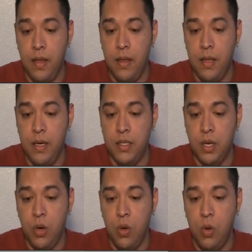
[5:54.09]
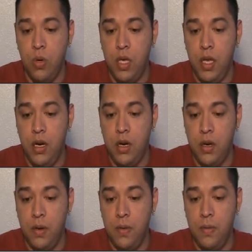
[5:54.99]
then there's a hole
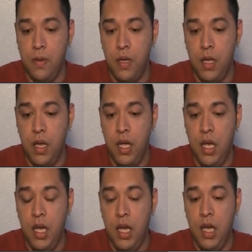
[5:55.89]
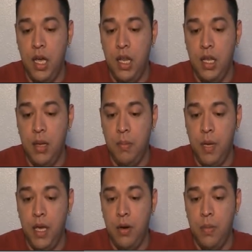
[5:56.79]
here, and it
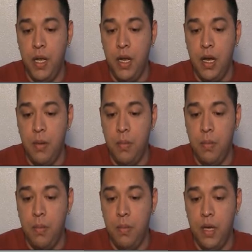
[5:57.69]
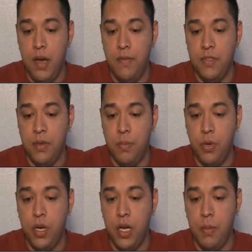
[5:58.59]
may or may not have some
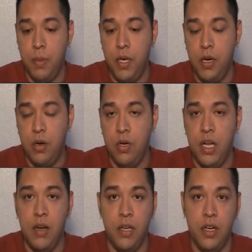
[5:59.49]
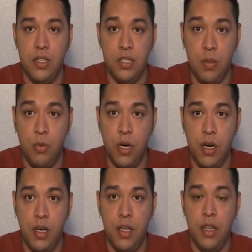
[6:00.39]
point up here or down here somewhere.
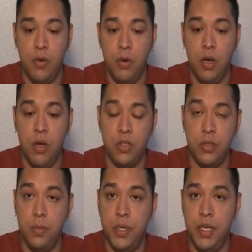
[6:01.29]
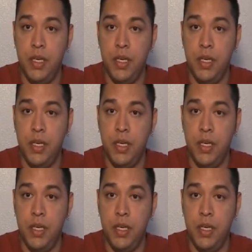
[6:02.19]
That would also be